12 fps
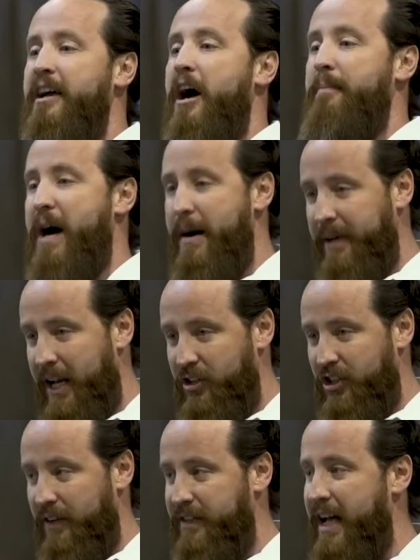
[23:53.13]

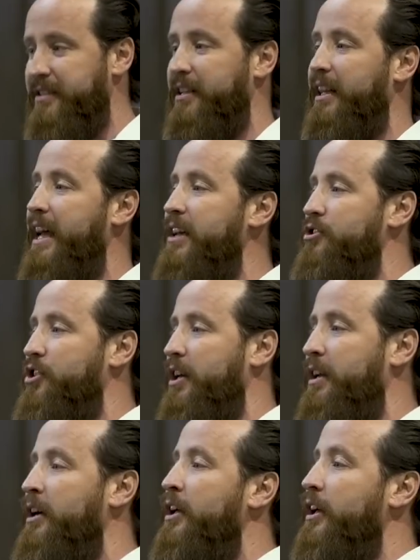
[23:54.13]
Abomination of
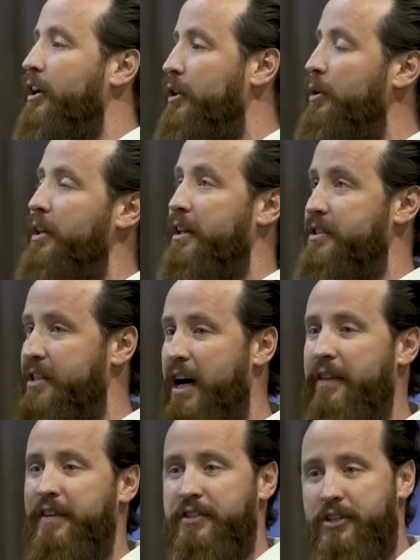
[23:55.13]
desolation, including the
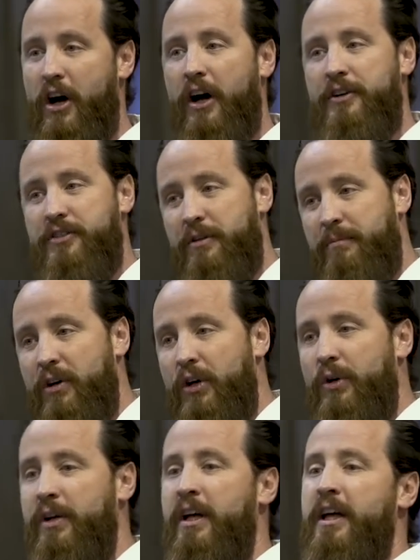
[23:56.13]
sun, the stars, the
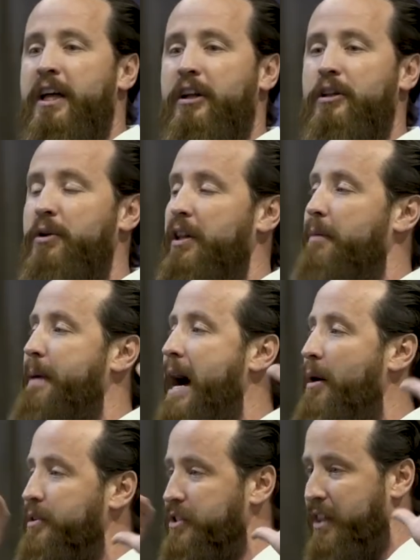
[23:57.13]
moon, including the
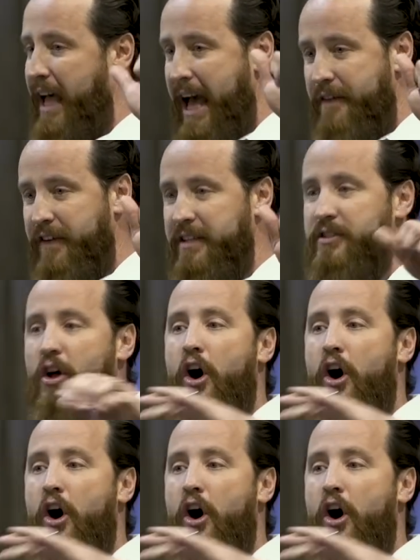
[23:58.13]
powers of the heavens.